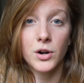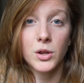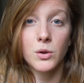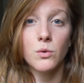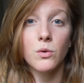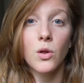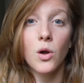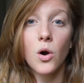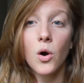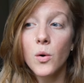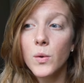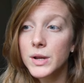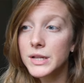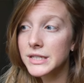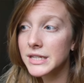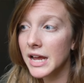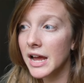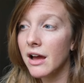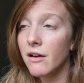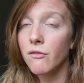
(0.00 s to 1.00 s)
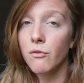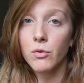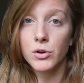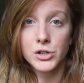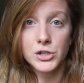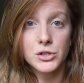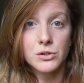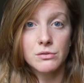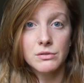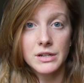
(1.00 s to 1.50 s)
You will always have
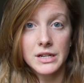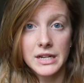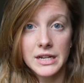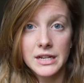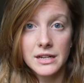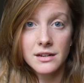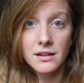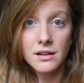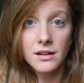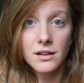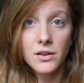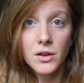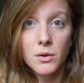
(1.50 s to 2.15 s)
what you need